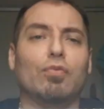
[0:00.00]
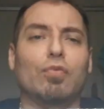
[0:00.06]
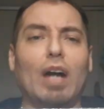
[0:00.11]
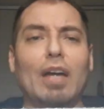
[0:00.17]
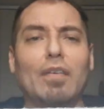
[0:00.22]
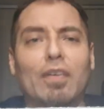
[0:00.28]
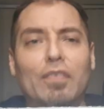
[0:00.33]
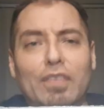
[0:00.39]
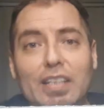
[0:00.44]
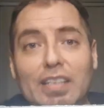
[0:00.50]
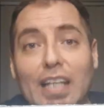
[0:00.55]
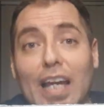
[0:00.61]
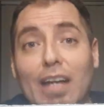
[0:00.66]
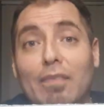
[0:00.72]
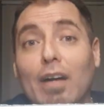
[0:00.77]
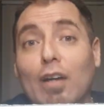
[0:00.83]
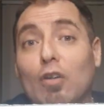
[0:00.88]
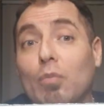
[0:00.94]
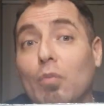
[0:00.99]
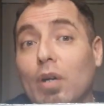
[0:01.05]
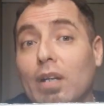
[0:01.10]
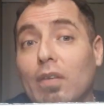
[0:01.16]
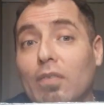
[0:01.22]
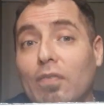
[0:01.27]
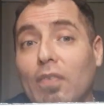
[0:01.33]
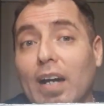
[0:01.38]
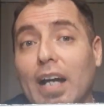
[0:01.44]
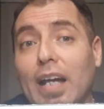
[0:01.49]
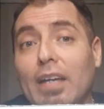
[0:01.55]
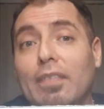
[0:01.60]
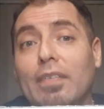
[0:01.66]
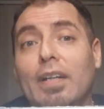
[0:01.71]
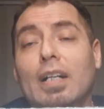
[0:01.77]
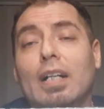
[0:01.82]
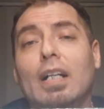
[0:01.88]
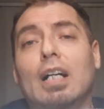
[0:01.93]
5 of these. I have Volume 1 and
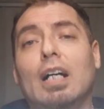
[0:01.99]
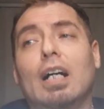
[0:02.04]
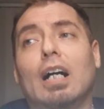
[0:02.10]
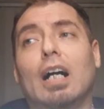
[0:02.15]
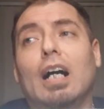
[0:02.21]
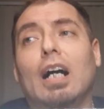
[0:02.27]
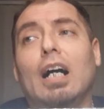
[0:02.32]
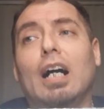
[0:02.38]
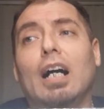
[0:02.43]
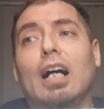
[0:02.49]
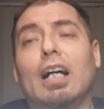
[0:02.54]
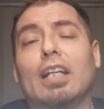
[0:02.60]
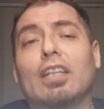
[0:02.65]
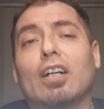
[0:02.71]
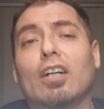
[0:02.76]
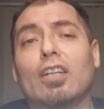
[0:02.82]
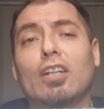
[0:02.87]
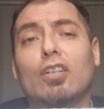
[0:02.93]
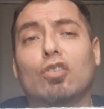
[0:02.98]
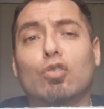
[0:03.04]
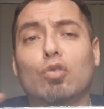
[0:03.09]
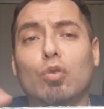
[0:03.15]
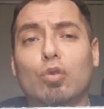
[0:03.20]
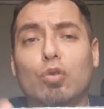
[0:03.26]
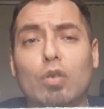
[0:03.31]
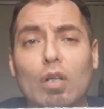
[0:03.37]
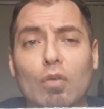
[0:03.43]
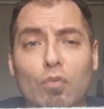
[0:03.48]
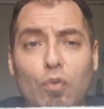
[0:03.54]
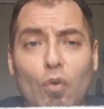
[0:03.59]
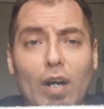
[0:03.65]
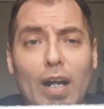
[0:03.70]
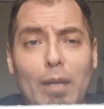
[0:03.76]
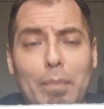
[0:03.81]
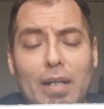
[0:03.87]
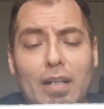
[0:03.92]
5. The other 2, 3, and
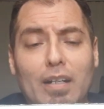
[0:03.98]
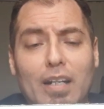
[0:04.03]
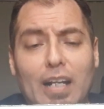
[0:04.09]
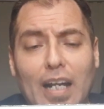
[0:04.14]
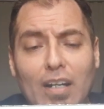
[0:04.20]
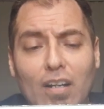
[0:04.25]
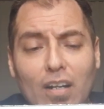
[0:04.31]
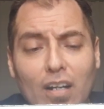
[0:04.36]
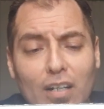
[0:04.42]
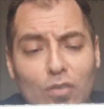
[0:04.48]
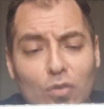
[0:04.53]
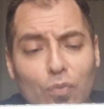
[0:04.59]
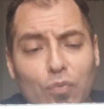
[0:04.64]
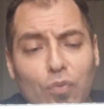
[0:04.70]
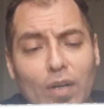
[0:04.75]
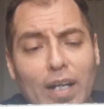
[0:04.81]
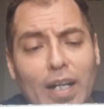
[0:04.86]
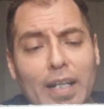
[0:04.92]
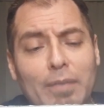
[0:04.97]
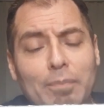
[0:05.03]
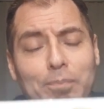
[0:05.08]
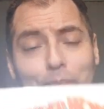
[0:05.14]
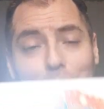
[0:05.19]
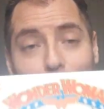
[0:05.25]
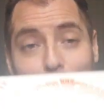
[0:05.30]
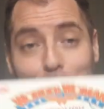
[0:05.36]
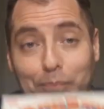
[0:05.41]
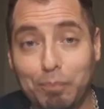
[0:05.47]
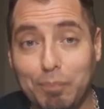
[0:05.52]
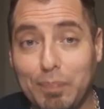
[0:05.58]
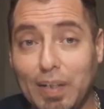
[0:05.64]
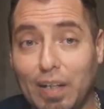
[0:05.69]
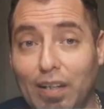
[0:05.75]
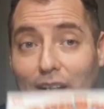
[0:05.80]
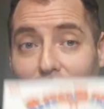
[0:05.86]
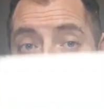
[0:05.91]
4 have been kind of hard to find.
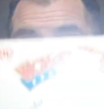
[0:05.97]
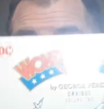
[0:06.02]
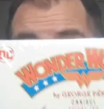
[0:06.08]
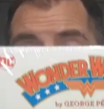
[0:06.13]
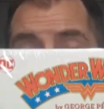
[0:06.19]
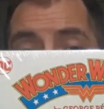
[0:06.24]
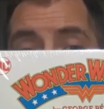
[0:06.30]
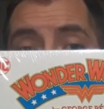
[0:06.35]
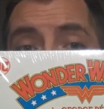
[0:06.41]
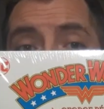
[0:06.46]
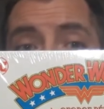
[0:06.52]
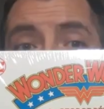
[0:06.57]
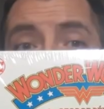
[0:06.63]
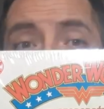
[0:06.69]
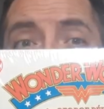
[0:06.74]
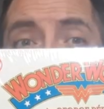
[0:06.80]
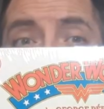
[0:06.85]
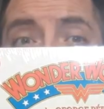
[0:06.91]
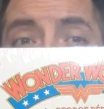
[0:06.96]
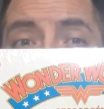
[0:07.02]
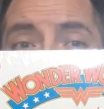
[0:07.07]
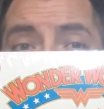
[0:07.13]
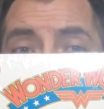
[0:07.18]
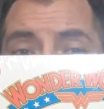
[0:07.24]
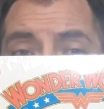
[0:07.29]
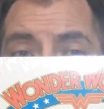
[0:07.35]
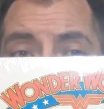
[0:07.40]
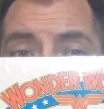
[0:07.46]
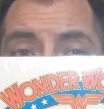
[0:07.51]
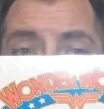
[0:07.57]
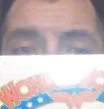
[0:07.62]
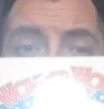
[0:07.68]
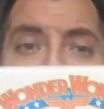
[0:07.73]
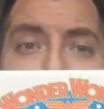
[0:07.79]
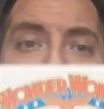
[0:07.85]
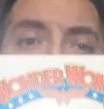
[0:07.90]
Luckily, they had this one at that
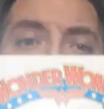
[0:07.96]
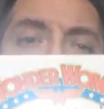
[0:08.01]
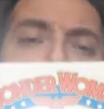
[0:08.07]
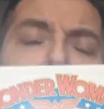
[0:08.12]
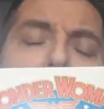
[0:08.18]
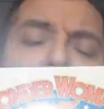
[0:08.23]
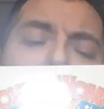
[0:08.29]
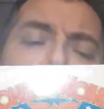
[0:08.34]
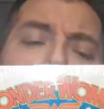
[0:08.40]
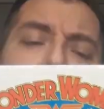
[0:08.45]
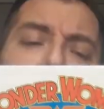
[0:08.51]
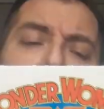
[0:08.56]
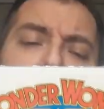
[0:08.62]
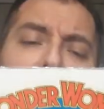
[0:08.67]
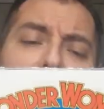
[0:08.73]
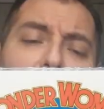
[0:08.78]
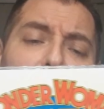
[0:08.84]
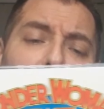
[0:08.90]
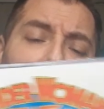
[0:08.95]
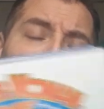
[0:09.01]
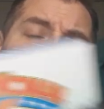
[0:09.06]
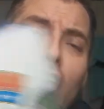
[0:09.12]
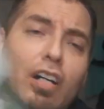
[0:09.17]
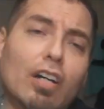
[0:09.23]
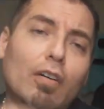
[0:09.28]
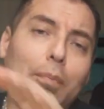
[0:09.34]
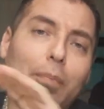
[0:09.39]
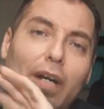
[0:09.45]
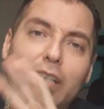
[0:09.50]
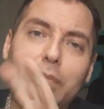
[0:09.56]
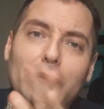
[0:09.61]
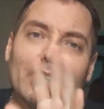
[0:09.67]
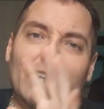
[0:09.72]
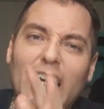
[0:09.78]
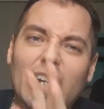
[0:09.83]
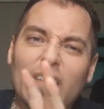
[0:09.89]
website. It's $100 cover price,
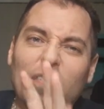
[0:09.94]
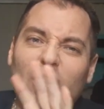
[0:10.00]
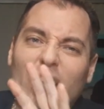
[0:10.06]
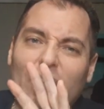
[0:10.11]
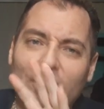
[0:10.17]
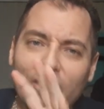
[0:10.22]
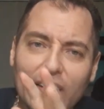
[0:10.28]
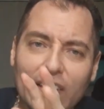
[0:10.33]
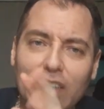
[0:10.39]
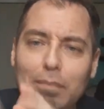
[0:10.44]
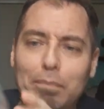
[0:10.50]
but they had it for like 50